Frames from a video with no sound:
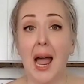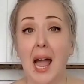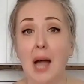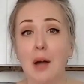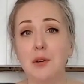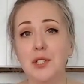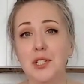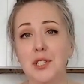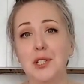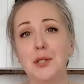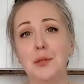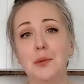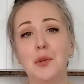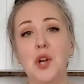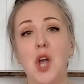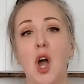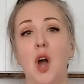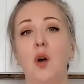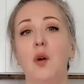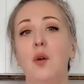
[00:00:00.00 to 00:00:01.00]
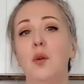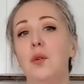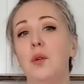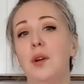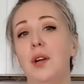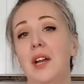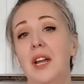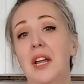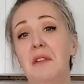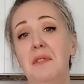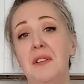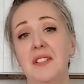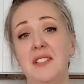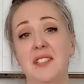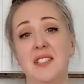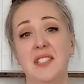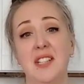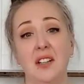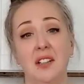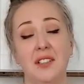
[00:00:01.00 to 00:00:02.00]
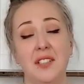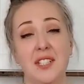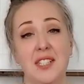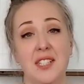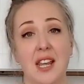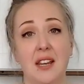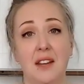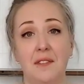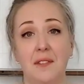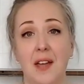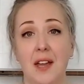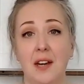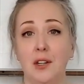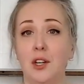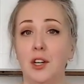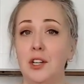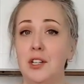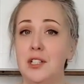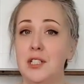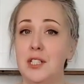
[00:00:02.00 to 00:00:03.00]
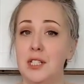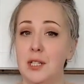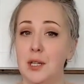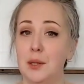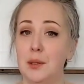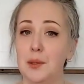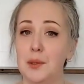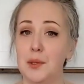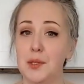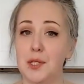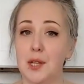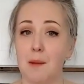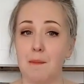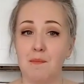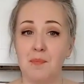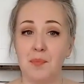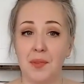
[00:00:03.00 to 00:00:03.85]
How do you know if it's still safe and good to use.